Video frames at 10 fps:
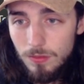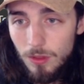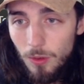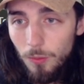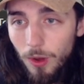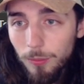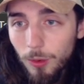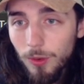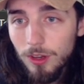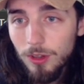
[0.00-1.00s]
what I'm
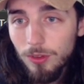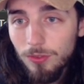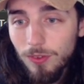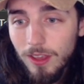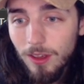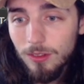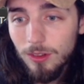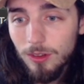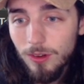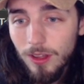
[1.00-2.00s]
going to do is fake out
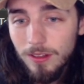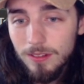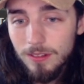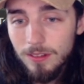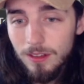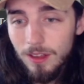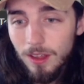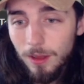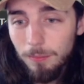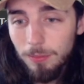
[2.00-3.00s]
the Luna
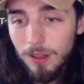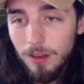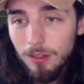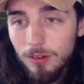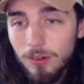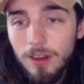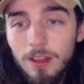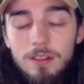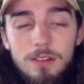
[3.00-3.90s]
and bring in Serena.